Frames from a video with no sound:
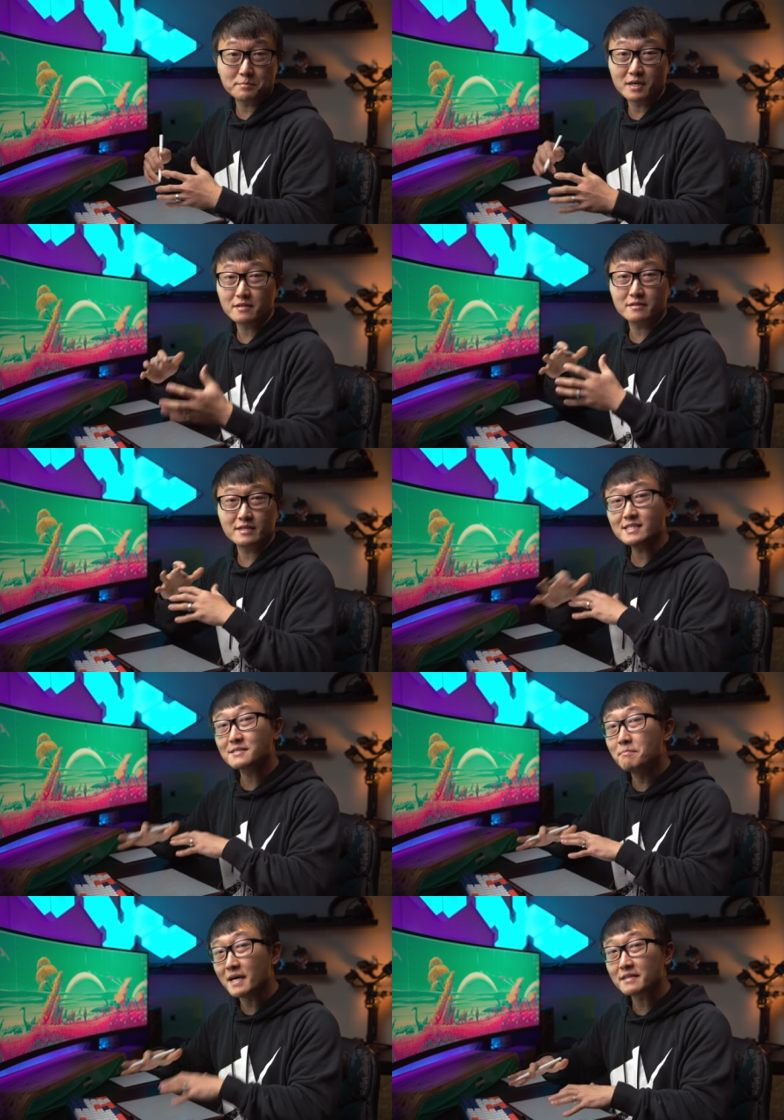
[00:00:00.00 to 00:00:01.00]
but
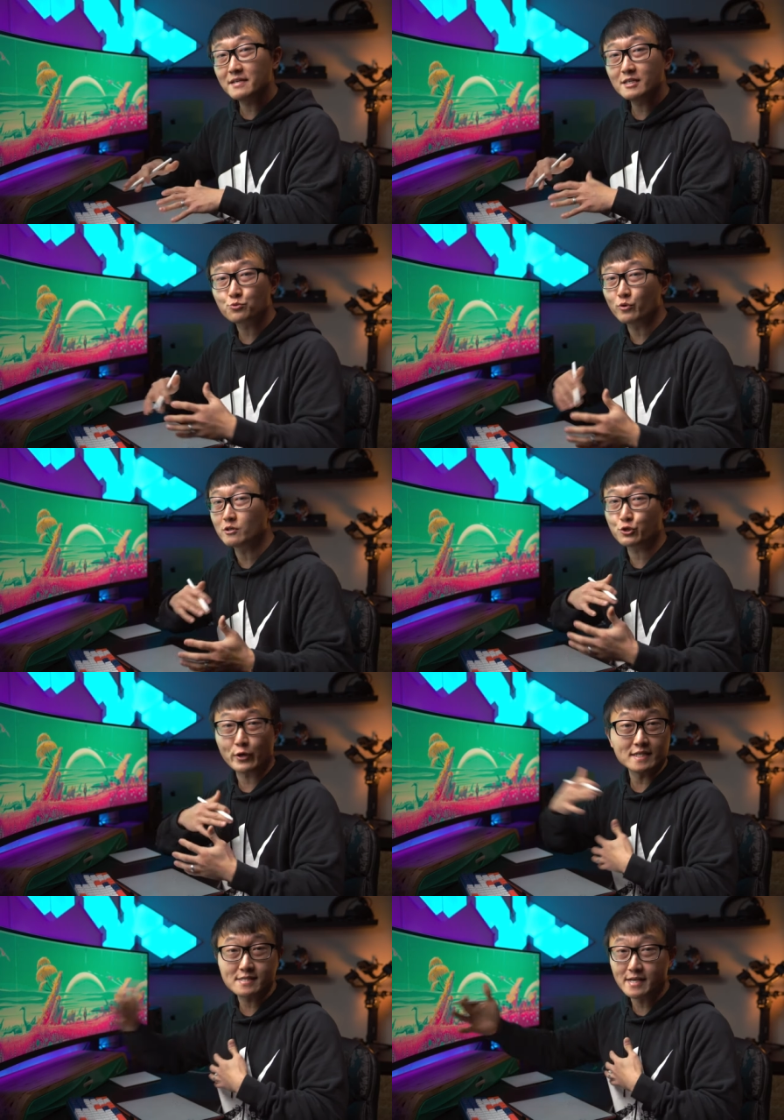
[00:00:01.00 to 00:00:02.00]
these methods will
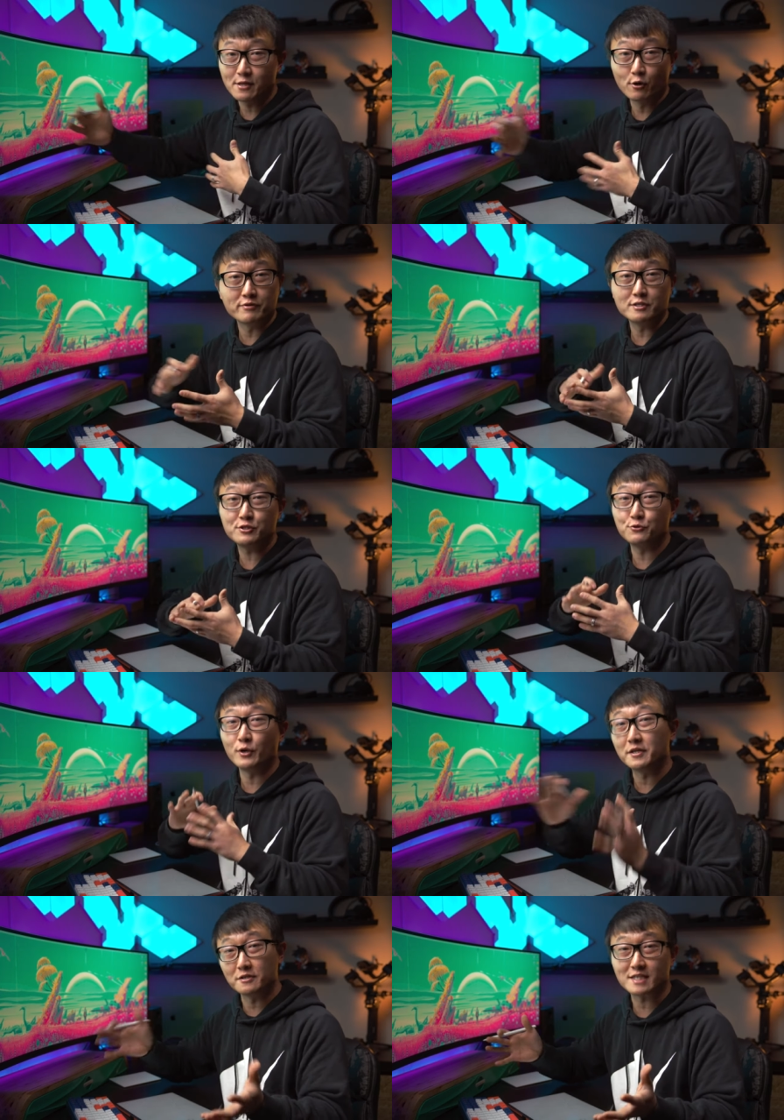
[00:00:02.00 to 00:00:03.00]
translate over to
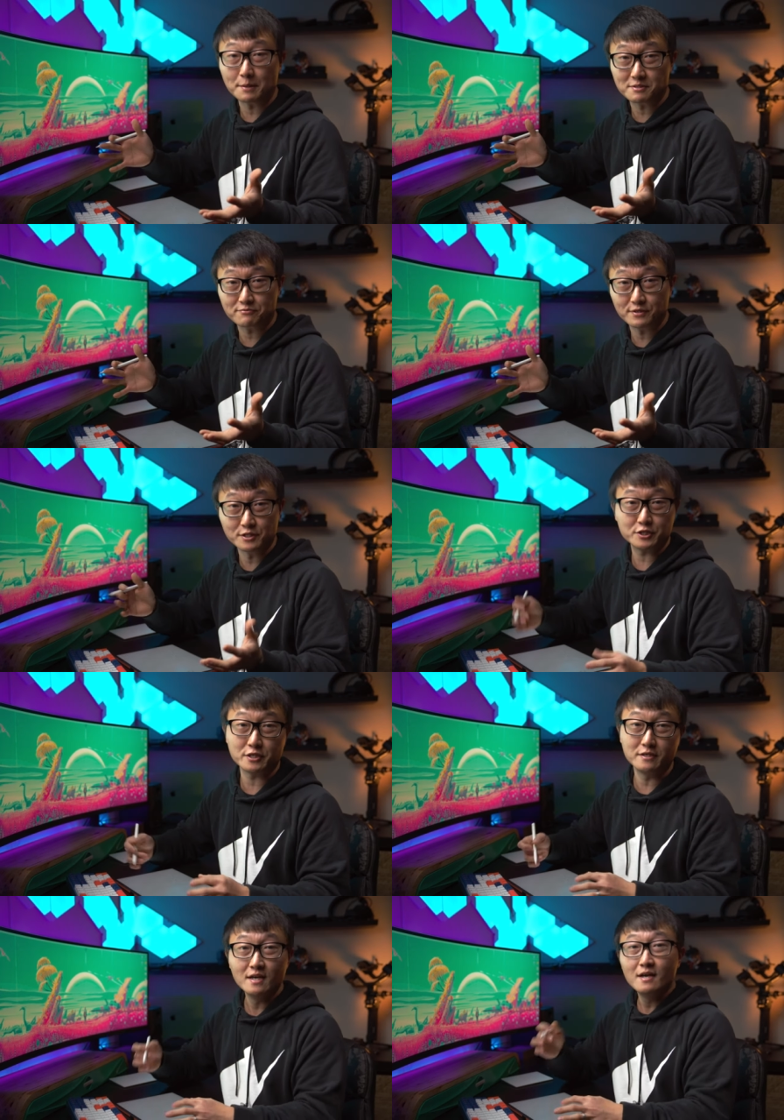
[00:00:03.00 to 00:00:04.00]
other types of
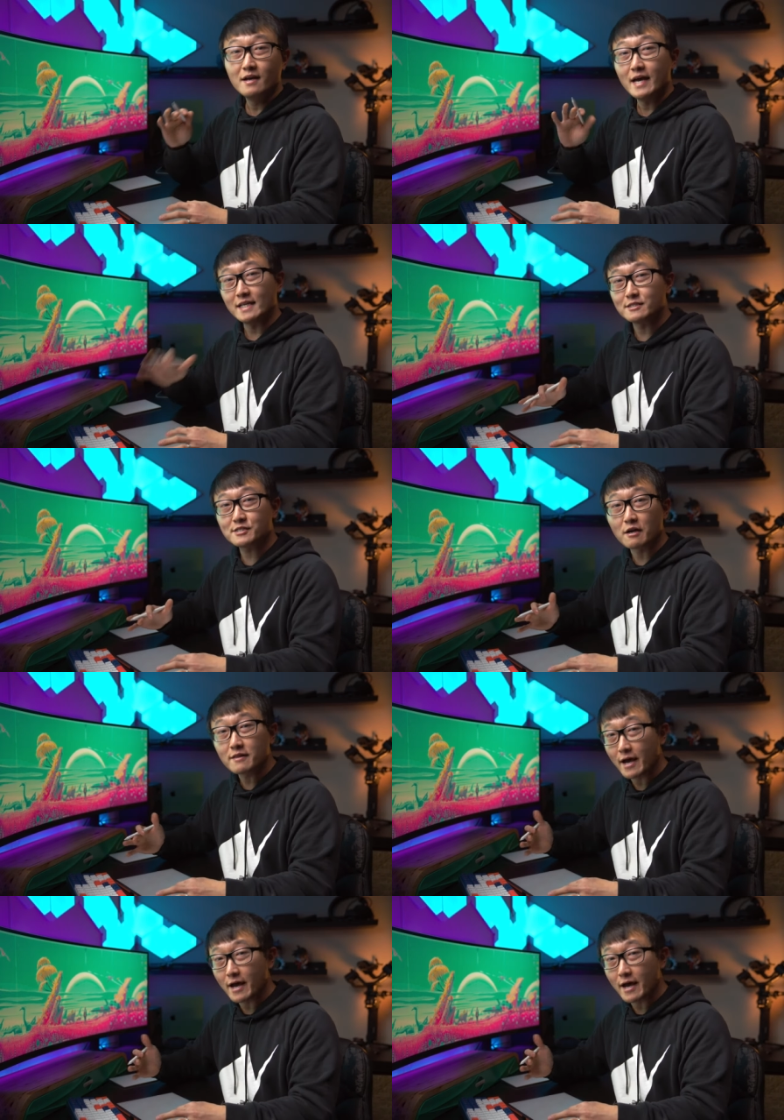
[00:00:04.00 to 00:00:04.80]
furniture. And to start